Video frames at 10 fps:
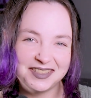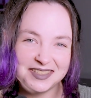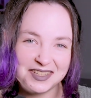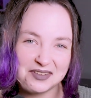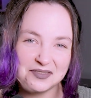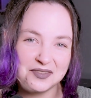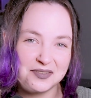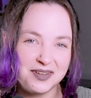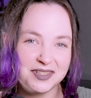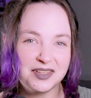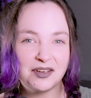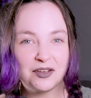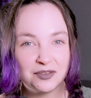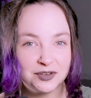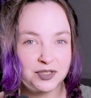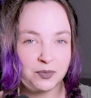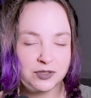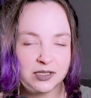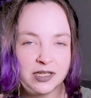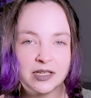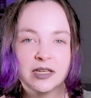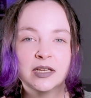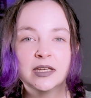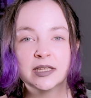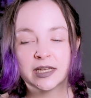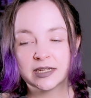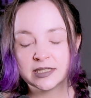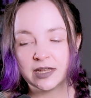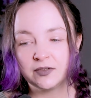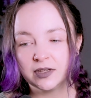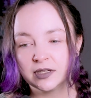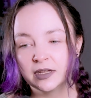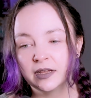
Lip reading: So who is the author? Supposedly King David.